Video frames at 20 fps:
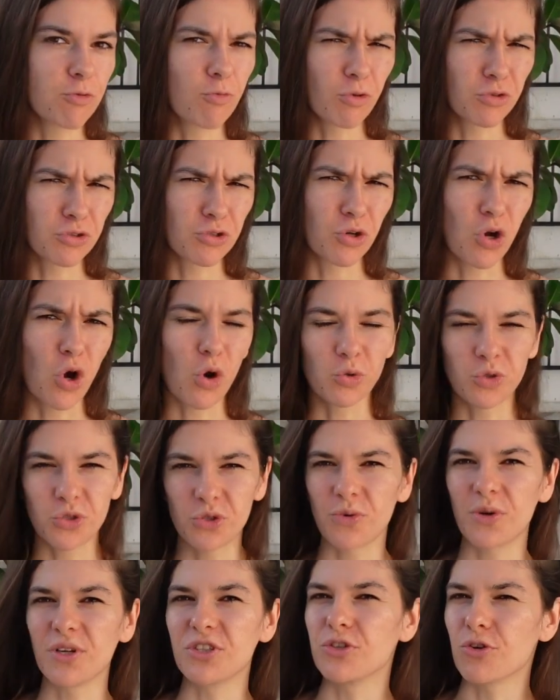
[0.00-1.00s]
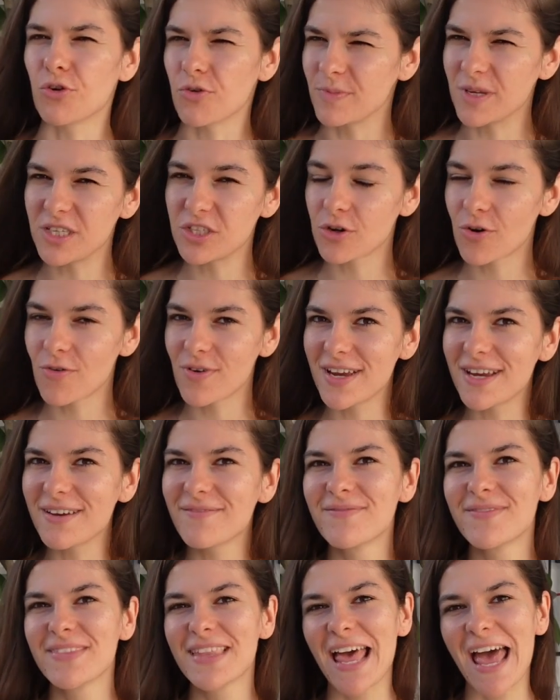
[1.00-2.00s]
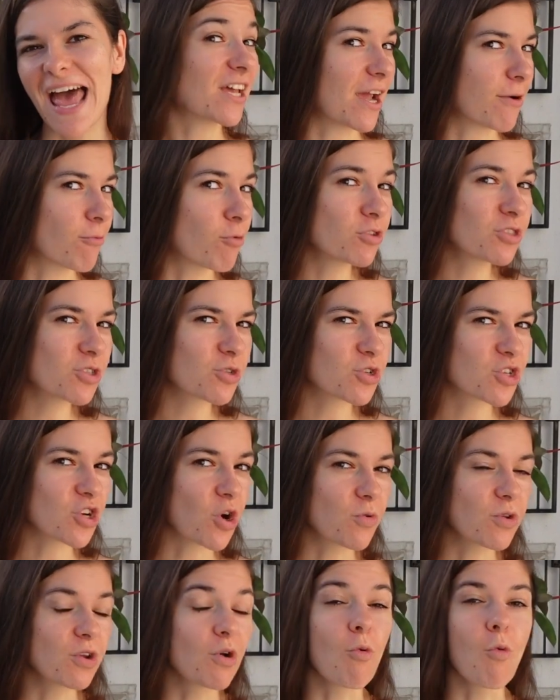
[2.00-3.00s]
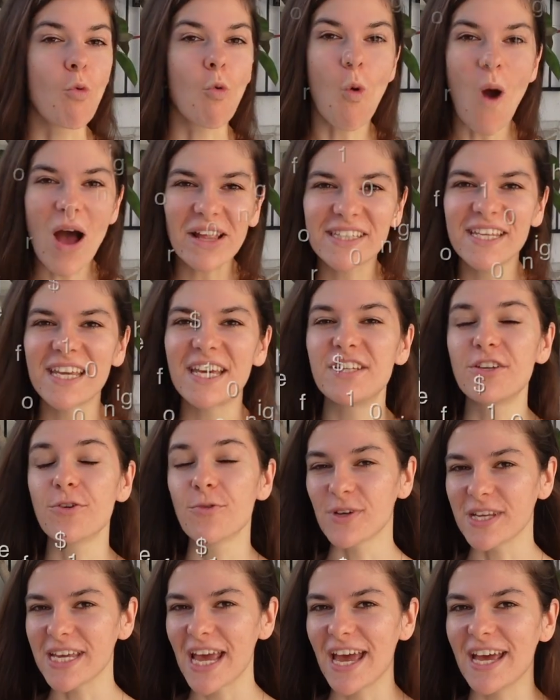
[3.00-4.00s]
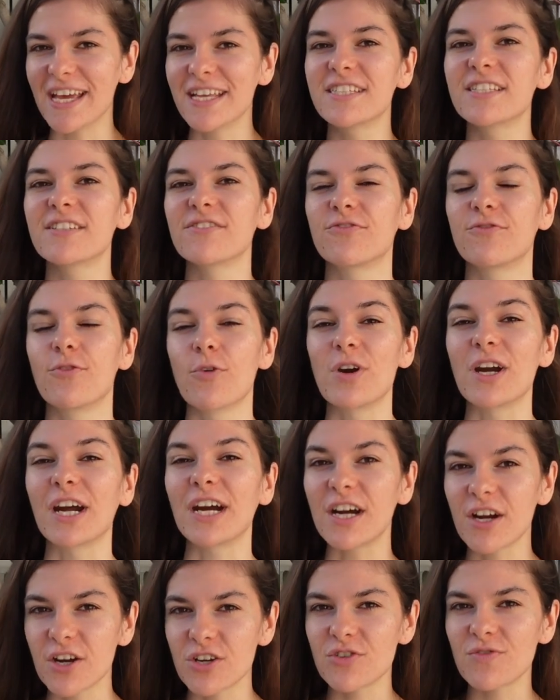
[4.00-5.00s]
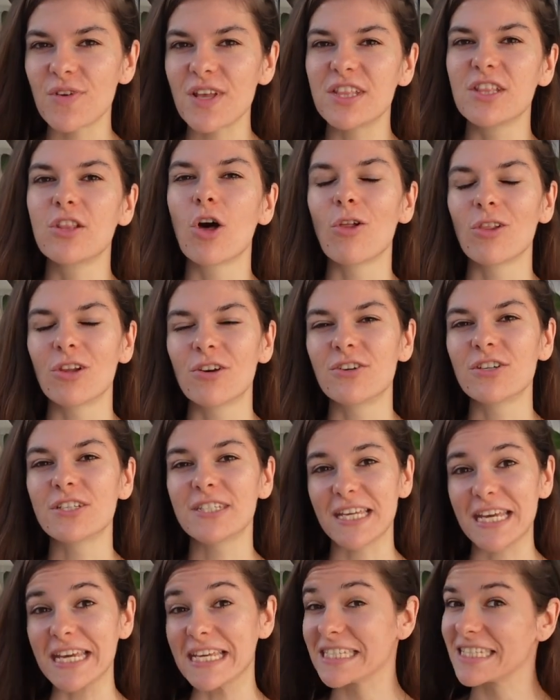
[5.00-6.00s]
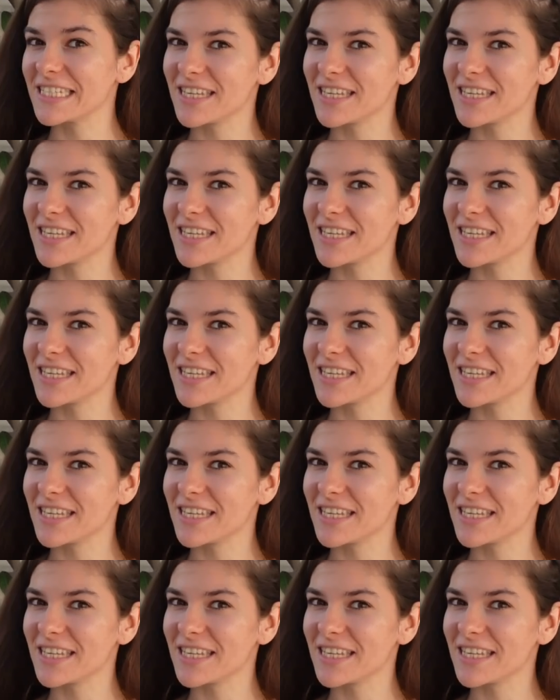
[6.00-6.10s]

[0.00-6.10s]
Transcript: you want to go to a dormitory. I want to show you what can you get for $100 in